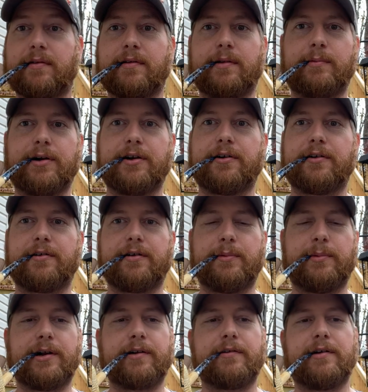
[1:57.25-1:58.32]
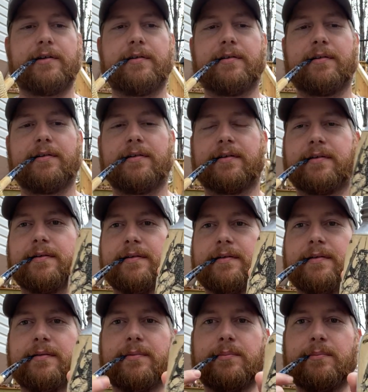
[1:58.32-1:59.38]
And my daughter in the background,
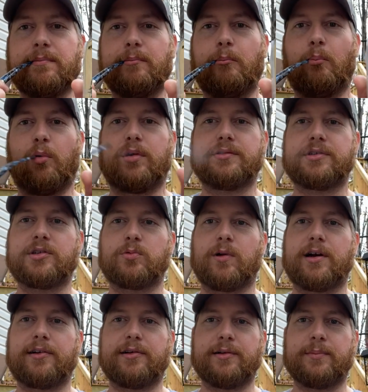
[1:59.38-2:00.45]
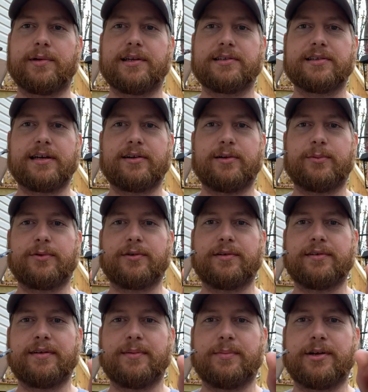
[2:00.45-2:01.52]
she's wired up, been inside all morning,
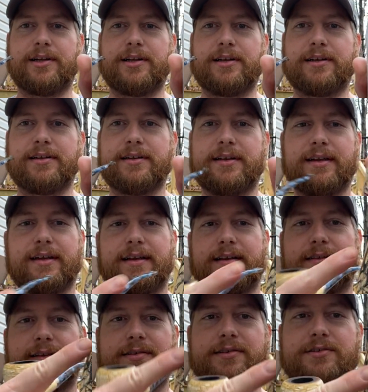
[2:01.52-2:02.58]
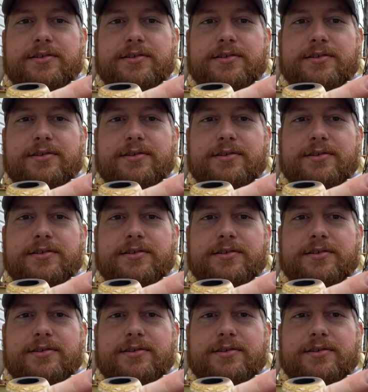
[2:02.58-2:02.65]
but uh. This is